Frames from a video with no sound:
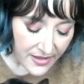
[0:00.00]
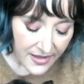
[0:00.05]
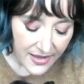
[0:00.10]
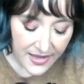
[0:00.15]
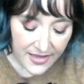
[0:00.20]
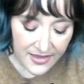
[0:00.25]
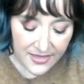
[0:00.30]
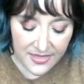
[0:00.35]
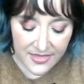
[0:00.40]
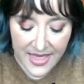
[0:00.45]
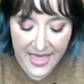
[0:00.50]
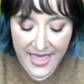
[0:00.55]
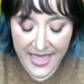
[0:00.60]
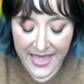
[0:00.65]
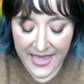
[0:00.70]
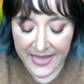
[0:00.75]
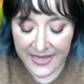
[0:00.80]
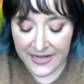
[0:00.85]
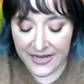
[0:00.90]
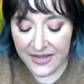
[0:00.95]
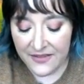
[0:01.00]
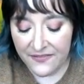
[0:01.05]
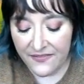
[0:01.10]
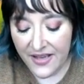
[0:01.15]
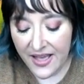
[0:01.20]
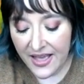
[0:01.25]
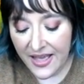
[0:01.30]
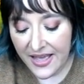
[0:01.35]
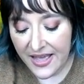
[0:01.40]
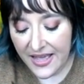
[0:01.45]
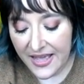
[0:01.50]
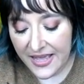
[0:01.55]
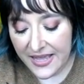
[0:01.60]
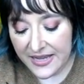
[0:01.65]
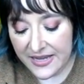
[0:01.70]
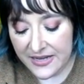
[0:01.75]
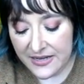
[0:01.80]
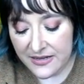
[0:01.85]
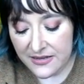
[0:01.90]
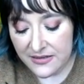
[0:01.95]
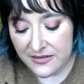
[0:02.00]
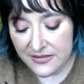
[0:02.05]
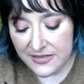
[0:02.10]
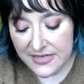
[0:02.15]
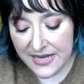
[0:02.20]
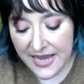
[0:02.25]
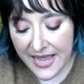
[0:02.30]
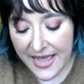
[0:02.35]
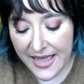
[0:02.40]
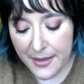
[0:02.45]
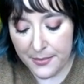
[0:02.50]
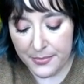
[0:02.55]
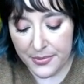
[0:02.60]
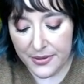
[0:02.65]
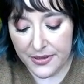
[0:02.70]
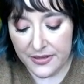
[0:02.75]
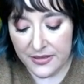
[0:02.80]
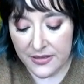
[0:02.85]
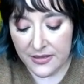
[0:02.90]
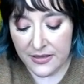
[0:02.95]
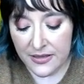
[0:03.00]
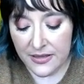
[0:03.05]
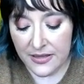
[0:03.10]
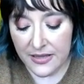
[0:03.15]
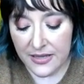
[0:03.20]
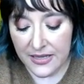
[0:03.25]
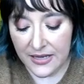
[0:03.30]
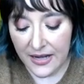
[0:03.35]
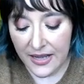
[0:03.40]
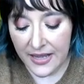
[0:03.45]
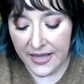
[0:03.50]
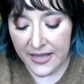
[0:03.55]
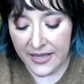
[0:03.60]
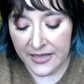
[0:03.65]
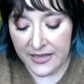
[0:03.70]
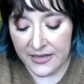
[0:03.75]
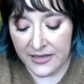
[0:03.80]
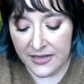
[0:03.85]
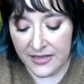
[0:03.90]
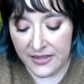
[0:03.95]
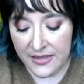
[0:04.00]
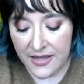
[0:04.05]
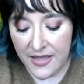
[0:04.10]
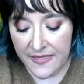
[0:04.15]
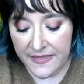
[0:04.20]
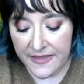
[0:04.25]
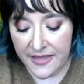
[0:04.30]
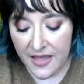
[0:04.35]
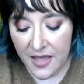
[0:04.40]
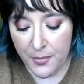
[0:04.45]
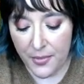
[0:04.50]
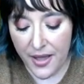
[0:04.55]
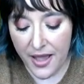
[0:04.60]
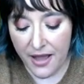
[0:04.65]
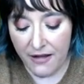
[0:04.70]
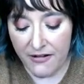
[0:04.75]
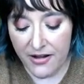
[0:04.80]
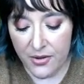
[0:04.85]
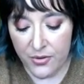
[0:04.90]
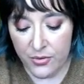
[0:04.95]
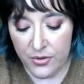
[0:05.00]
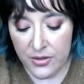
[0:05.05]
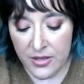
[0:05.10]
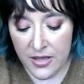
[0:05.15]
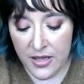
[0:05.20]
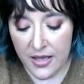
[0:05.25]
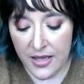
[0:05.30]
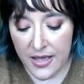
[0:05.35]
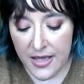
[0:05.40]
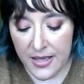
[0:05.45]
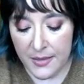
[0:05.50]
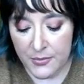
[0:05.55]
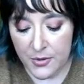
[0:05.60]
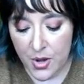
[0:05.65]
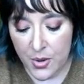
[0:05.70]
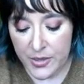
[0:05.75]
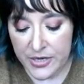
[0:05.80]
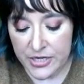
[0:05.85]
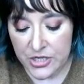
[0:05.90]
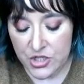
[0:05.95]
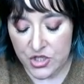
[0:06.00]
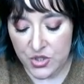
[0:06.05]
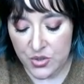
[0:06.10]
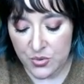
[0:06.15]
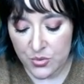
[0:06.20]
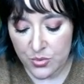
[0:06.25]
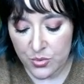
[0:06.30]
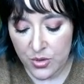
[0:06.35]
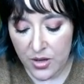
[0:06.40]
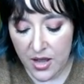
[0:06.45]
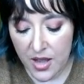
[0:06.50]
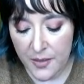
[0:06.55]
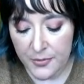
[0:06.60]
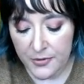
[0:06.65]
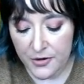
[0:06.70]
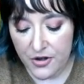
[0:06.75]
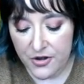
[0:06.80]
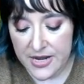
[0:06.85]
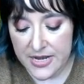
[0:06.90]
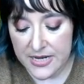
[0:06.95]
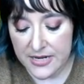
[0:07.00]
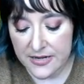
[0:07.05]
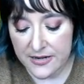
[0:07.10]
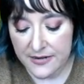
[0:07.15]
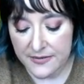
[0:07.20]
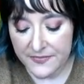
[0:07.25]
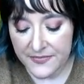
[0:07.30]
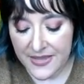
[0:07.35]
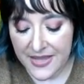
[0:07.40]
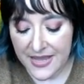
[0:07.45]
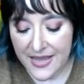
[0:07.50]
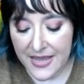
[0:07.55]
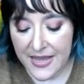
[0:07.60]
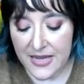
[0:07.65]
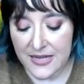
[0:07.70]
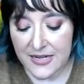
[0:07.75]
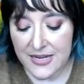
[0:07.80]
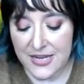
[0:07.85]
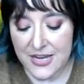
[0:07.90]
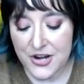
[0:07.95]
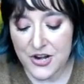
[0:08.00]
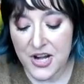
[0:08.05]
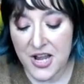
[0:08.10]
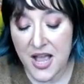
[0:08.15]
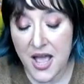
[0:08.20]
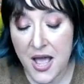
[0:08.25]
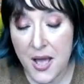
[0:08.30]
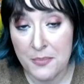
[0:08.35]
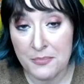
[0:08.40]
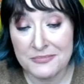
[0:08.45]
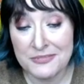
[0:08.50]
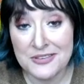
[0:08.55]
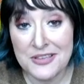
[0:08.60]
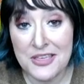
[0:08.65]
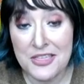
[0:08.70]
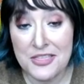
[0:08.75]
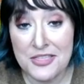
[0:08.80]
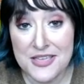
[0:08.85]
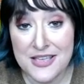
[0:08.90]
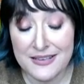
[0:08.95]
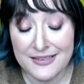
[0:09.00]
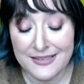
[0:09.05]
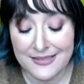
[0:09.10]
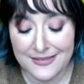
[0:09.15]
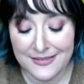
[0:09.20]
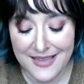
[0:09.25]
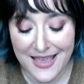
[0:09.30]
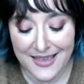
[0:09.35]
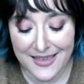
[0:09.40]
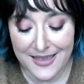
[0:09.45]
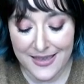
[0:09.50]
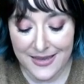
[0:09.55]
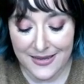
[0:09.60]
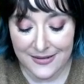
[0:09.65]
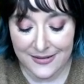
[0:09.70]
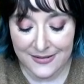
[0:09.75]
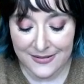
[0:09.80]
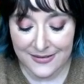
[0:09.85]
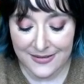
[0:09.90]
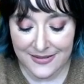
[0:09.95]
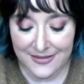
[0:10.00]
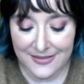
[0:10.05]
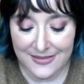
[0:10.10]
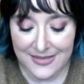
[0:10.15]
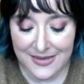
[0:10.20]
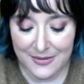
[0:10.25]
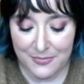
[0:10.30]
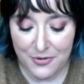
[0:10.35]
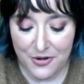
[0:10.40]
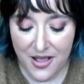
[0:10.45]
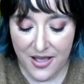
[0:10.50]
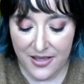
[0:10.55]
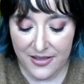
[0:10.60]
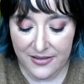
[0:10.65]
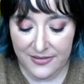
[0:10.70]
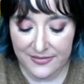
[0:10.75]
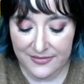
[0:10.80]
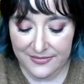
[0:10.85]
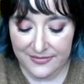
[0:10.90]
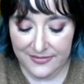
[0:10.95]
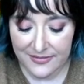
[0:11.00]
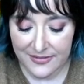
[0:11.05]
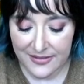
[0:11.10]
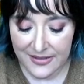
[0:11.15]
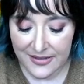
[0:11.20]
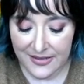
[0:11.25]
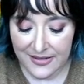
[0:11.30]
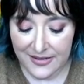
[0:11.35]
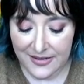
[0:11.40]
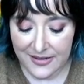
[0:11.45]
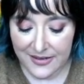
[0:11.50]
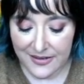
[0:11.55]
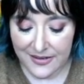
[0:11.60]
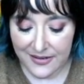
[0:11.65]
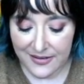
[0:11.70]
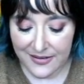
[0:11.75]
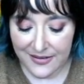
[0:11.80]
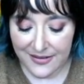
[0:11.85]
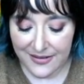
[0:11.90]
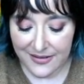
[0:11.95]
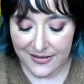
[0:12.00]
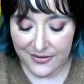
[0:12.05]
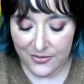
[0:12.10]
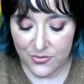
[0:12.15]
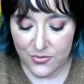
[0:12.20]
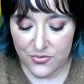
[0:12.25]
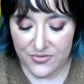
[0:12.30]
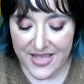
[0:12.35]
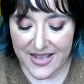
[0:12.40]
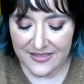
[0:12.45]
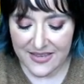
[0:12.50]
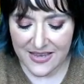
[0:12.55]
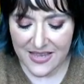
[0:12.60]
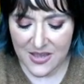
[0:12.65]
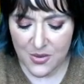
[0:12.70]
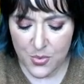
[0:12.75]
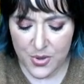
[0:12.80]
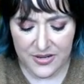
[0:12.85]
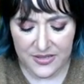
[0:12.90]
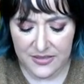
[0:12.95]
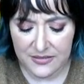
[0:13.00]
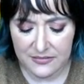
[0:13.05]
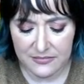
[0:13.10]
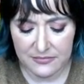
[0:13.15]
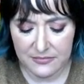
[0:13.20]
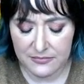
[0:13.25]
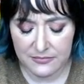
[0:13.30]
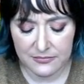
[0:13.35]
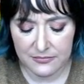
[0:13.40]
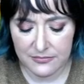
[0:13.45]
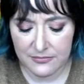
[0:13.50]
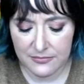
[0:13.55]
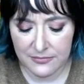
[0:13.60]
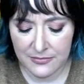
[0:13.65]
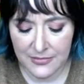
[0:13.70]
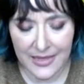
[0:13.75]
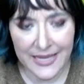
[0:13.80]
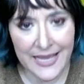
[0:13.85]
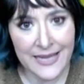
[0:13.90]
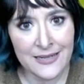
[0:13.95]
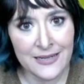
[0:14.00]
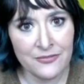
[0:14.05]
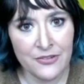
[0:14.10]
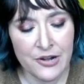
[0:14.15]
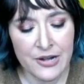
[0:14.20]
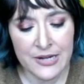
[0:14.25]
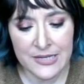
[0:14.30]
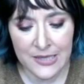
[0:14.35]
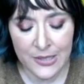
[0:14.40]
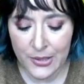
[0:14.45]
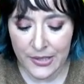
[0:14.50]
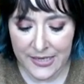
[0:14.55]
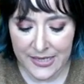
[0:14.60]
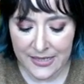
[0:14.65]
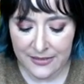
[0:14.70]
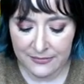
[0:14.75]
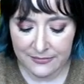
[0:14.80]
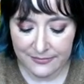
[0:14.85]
And then if I tap and I click on the up arrow, I'm going to upgrade. And here comes the second zebra. Ooh, that second one is landing very slowly.